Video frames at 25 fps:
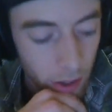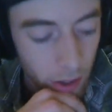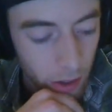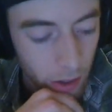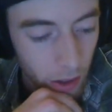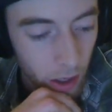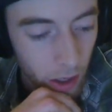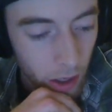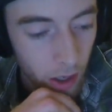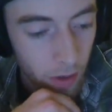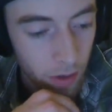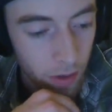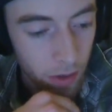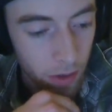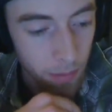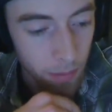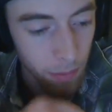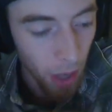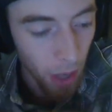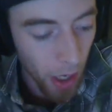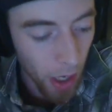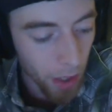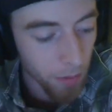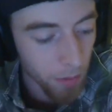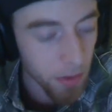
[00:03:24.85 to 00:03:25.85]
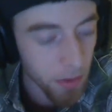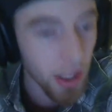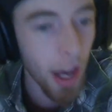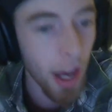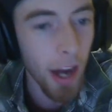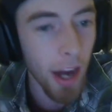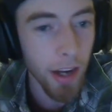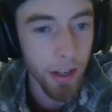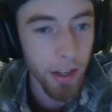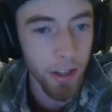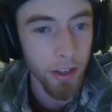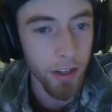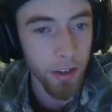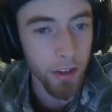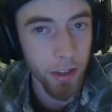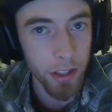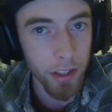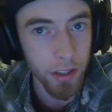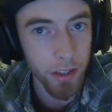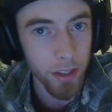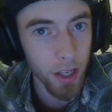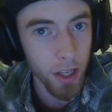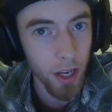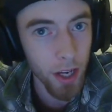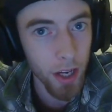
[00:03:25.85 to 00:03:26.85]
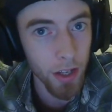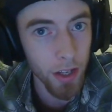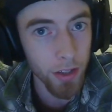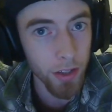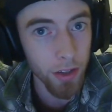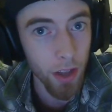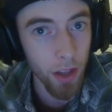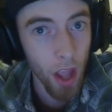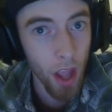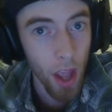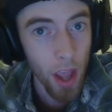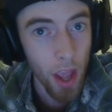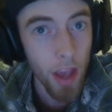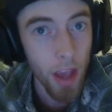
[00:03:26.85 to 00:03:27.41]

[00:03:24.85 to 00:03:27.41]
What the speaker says: The bottom line here is, guys,